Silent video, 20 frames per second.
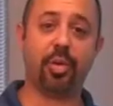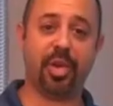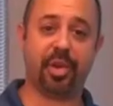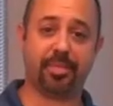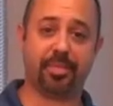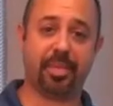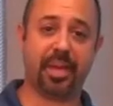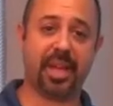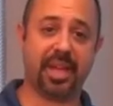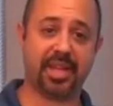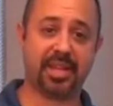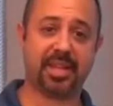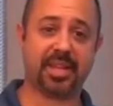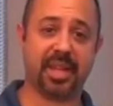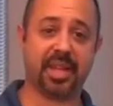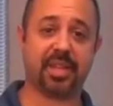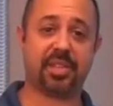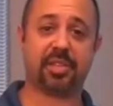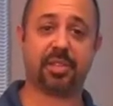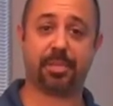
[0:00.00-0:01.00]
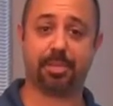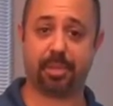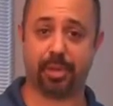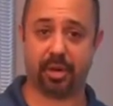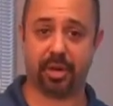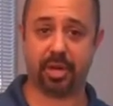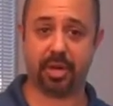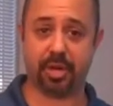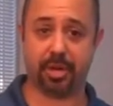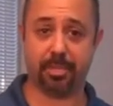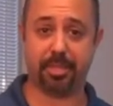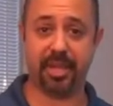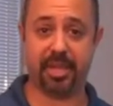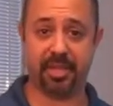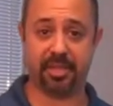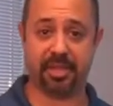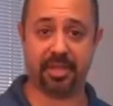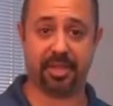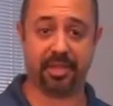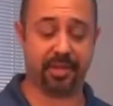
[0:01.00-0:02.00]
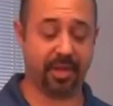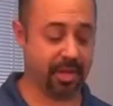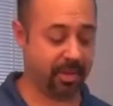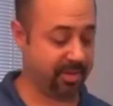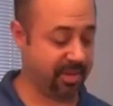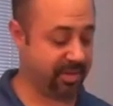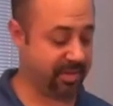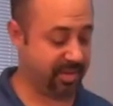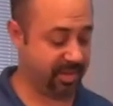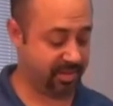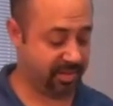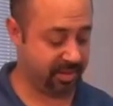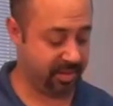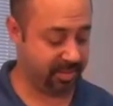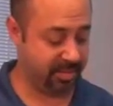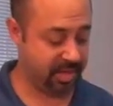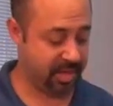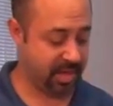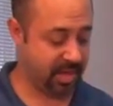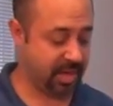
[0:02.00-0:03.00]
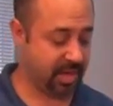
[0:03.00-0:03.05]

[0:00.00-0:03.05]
we have Pentek Spark PC development system.